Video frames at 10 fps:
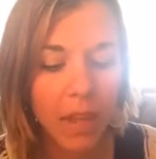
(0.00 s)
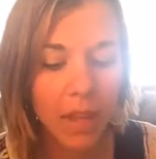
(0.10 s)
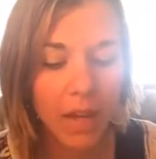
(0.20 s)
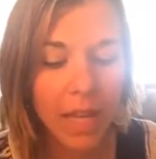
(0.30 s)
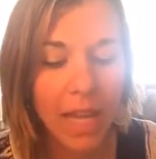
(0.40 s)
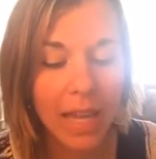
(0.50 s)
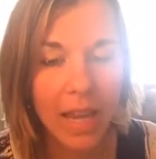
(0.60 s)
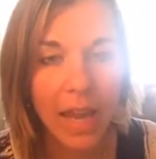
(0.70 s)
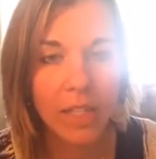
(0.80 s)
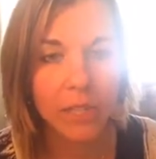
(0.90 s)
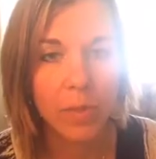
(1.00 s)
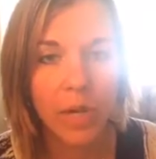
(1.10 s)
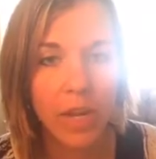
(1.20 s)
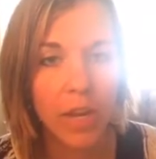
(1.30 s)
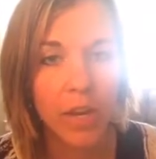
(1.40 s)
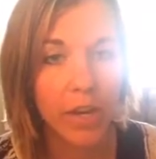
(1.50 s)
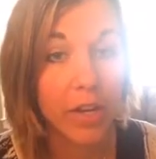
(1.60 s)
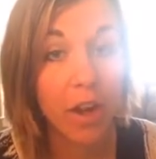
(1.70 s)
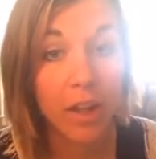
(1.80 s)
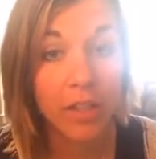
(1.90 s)
again, I just want to
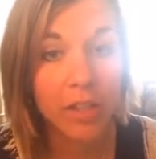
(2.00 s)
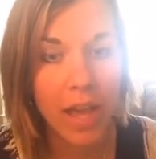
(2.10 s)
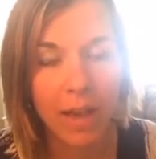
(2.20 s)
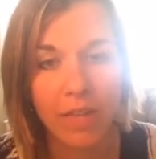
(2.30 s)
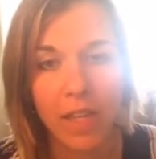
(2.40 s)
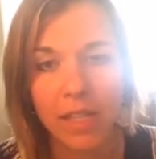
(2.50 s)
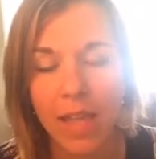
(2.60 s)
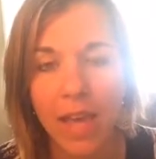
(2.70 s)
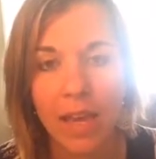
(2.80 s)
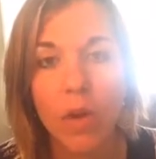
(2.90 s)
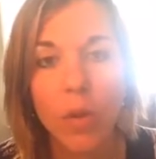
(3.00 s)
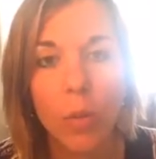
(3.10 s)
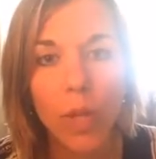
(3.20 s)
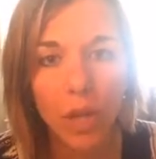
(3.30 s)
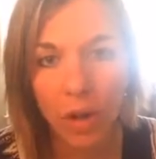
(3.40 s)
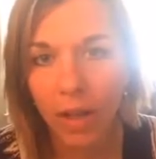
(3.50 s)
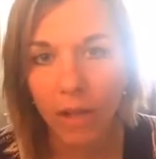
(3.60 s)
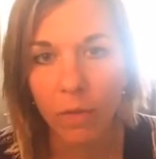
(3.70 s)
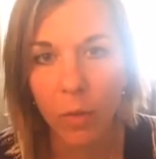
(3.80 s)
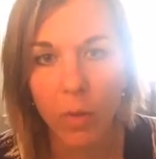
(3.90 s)
acknowledge the obvious that we all
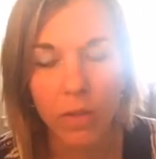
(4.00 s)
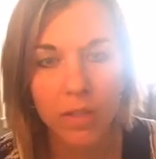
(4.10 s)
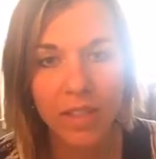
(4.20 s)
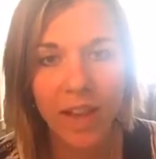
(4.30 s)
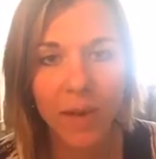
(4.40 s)
have goals,